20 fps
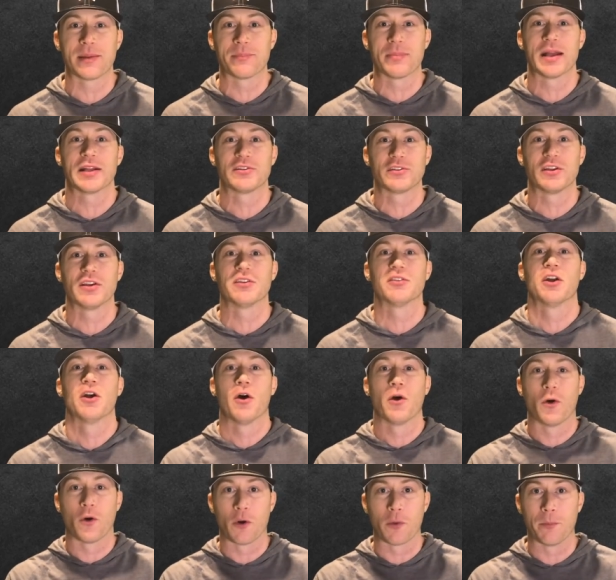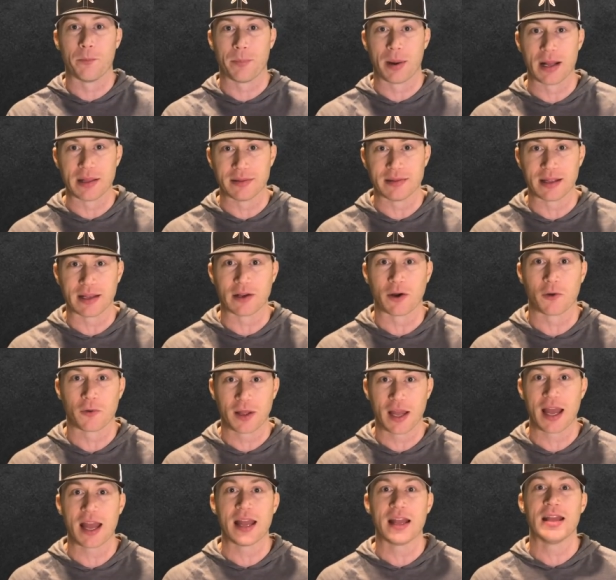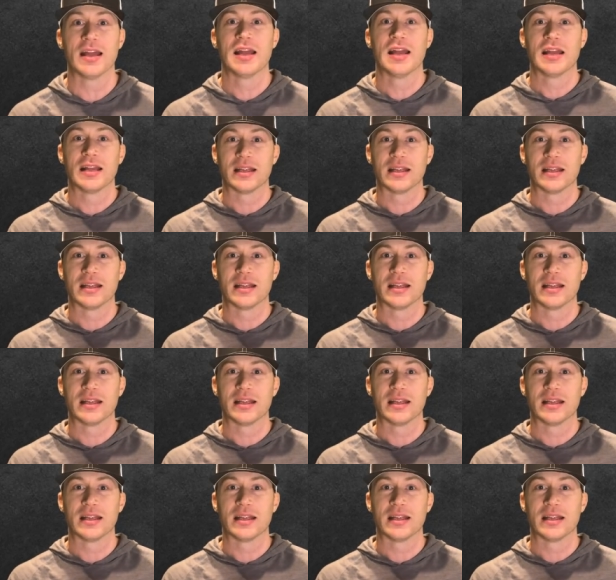pitches or bunting, okay?